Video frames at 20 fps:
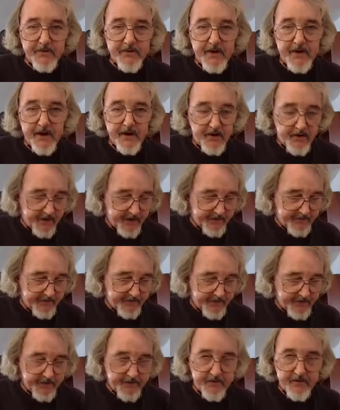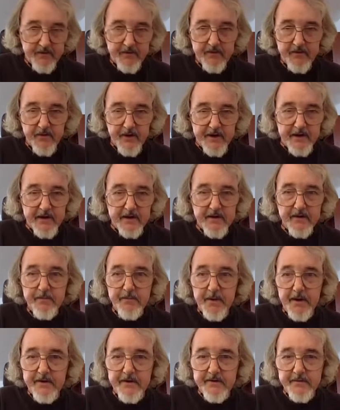We'll just cut across there directly
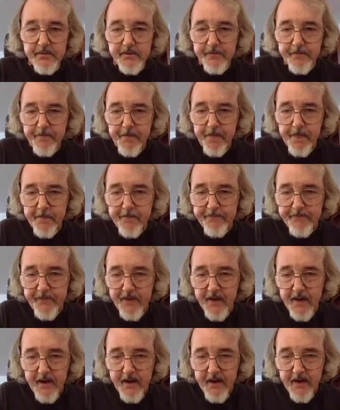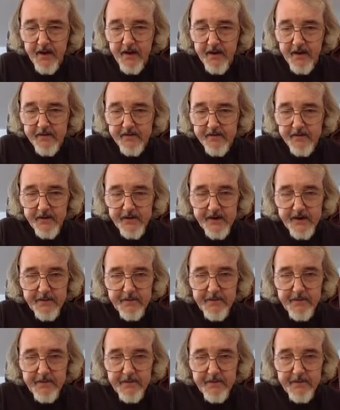as possible. So